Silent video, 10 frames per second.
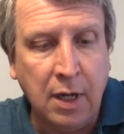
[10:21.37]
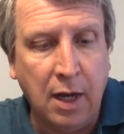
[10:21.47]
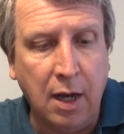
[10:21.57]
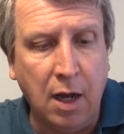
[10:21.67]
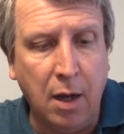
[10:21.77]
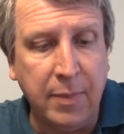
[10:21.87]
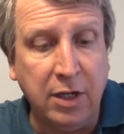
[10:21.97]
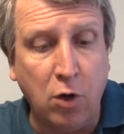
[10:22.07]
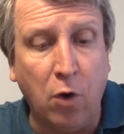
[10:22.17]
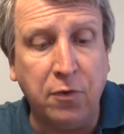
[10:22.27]

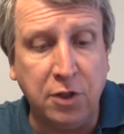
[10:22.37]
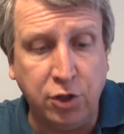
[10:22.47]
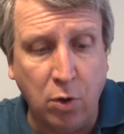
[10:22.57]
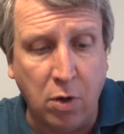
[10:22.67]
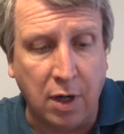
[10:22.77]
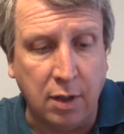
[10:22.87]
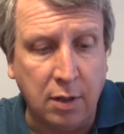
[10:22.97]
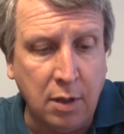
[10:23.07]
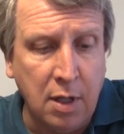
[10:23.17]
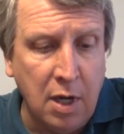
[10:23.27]
Engulf the Shore.
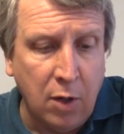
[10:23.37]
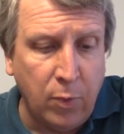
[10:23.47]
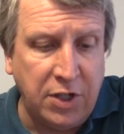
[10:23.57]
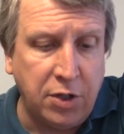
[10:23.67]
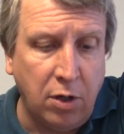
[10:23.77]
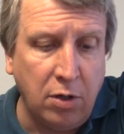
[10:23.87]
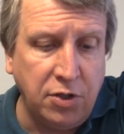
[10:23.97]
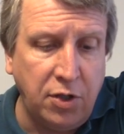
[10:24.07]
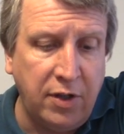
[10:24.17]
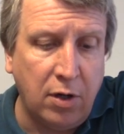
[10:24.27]
Return
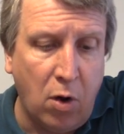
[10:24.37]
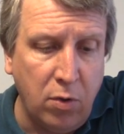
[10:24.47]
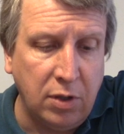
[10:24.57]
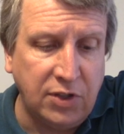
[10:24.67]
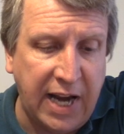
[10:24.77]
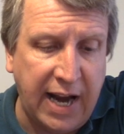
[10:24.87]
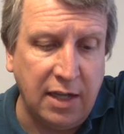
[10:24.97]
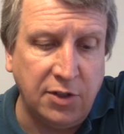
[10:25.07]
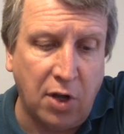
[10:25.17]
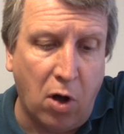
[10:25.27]
to their owner's
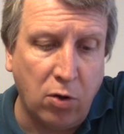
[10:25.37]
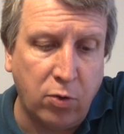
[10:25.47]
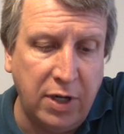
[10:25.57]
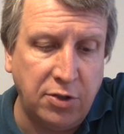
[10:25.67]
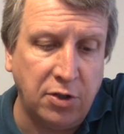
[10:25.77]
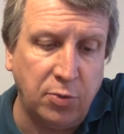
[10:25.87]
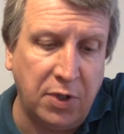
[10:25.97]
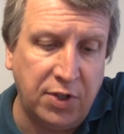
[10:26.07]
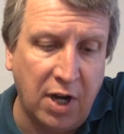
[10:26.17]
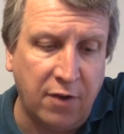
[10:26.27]
hands all creatures
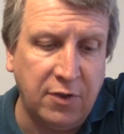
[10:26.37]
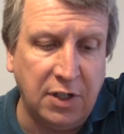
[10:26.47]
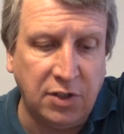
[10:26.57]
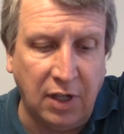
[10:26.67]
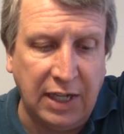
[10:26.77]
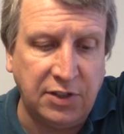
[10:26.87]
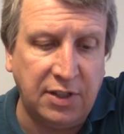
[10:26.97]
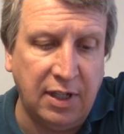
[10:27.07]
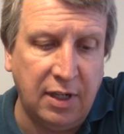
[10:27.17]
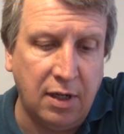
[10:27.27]
with toughness less
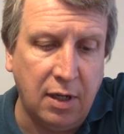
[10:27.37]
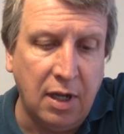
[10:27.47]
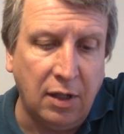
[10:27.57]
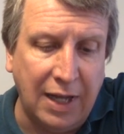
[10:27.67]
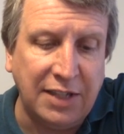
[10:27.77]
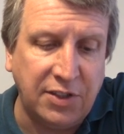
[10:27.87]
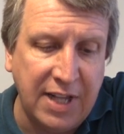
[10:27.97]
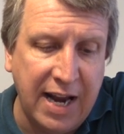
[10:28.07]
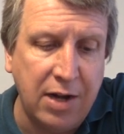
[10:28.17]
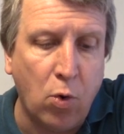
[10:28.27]

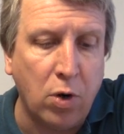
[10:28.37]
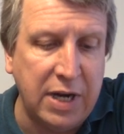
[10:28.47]
than or